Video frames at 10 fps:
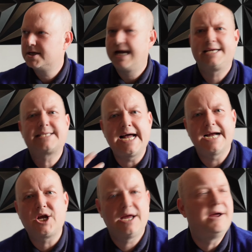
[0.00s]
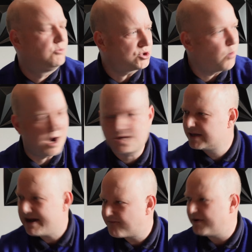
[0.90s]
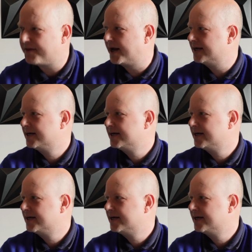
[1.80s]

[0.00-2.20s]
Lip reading: It's that, it just works with everything.